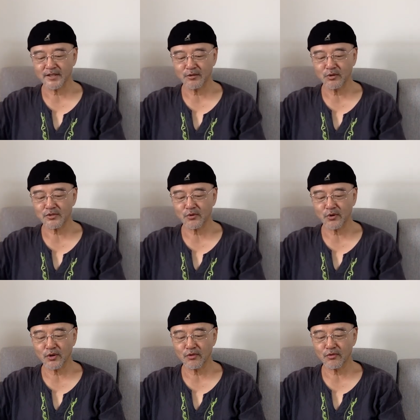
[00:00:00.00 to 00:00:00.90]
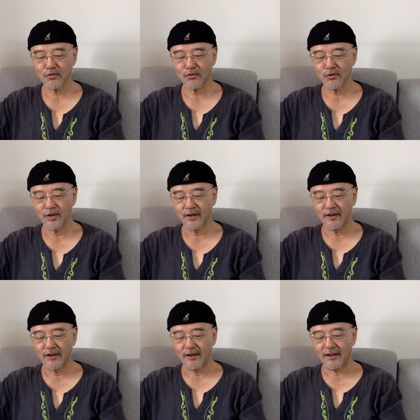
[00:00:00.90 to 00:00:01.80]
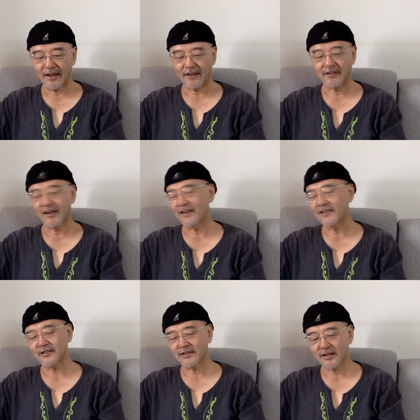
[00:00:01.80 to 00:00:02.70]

he was going through agonizing